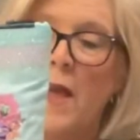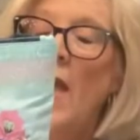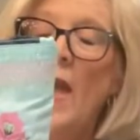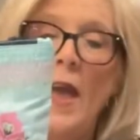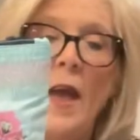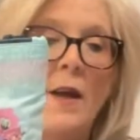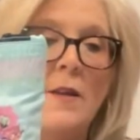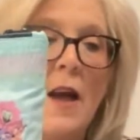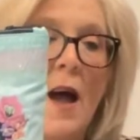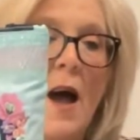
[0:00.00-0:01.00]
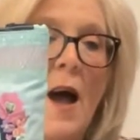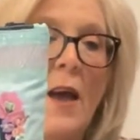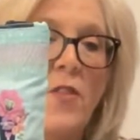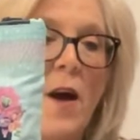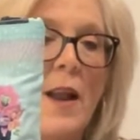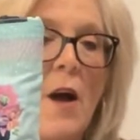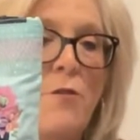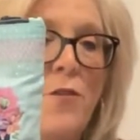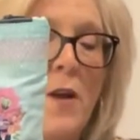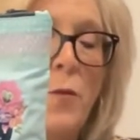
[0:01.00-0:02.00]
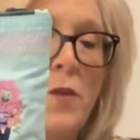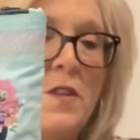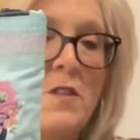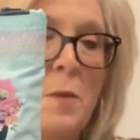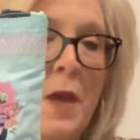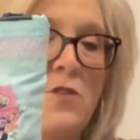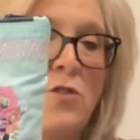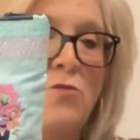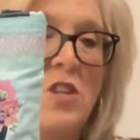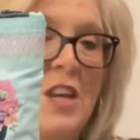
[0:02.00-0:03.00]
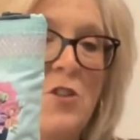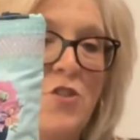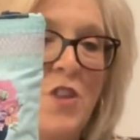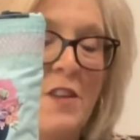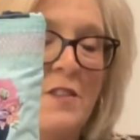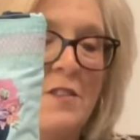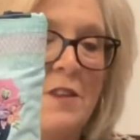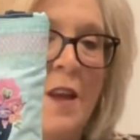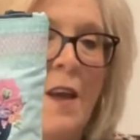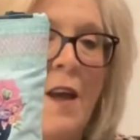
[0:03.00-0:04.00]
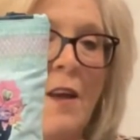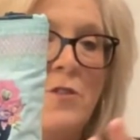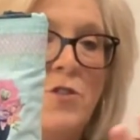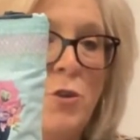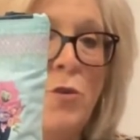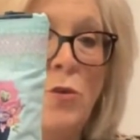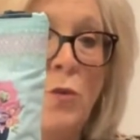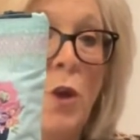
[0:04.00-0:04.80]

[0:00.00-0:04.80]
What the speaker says: and I thought, how fun would this be to teach this to